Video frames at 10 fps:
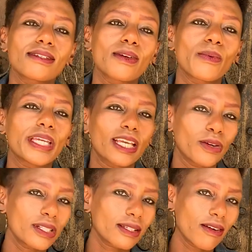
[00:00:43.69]
we
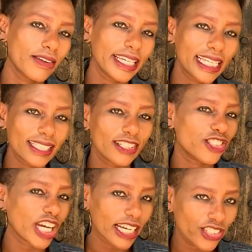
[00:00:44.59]
cannot congregate in
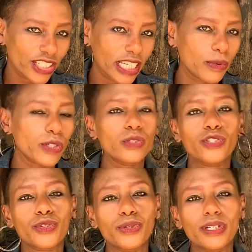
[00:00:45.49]
church like we used
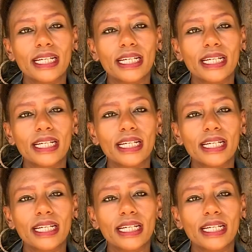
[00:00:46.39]
to.